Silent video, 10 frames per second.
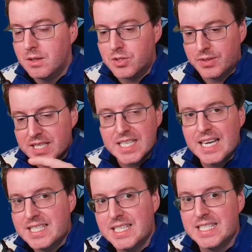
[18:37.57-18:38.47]
So in this
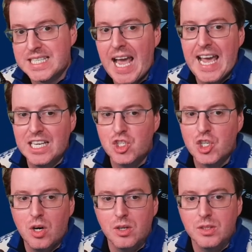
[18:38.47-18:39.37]
case, this is Edge
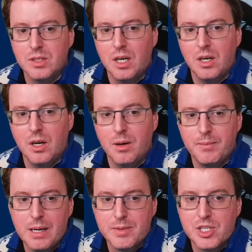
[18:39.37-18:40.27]
on
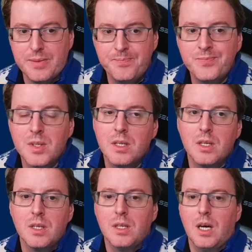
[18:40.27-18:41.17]
my machine.
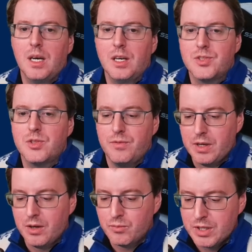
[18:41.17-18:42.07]
So if I
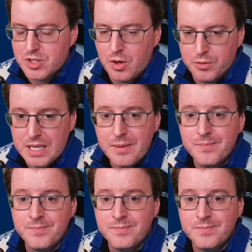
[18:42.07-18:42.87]
go and run this whole thing,